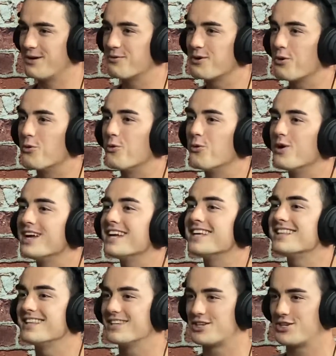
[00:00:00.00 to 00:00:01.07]
I want to
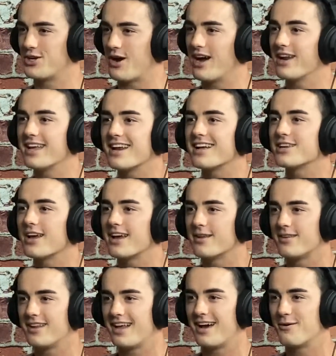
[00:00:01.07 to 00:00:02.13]
win this show.
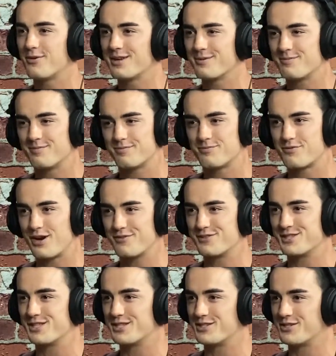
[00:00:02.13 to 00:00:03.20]
And I want to preface this